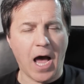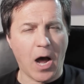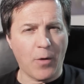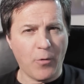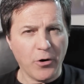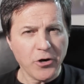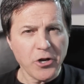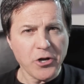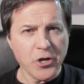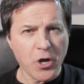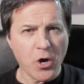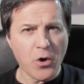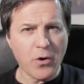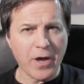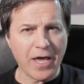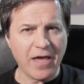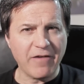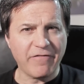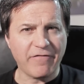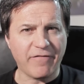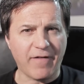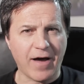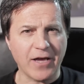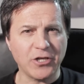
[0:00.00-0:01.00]
I want to know
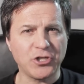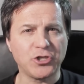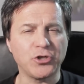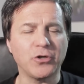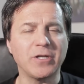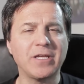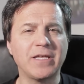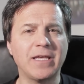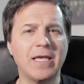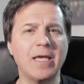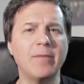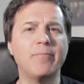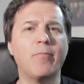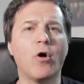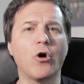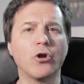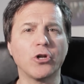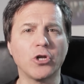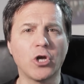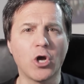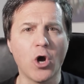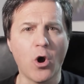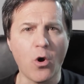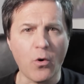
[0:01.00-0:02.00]
if I should keep
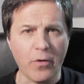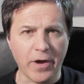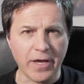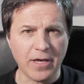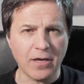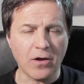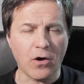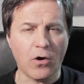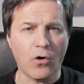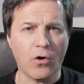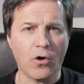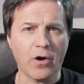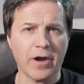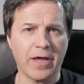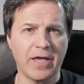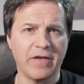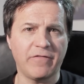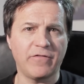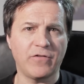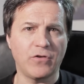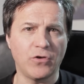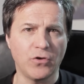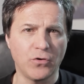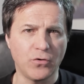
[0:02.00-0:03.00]
on going or
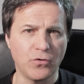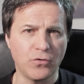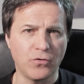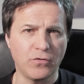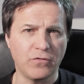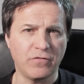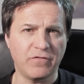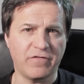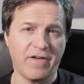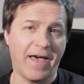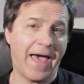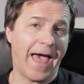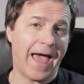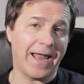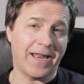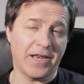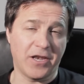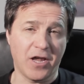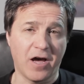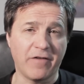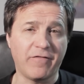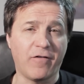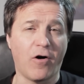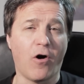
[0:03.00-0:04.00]
if you've had
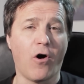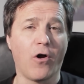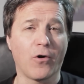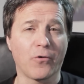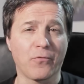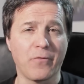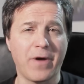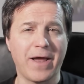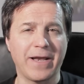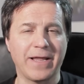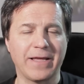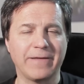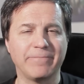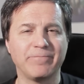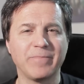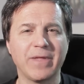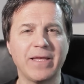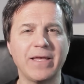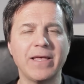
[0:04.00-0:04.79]
enough already.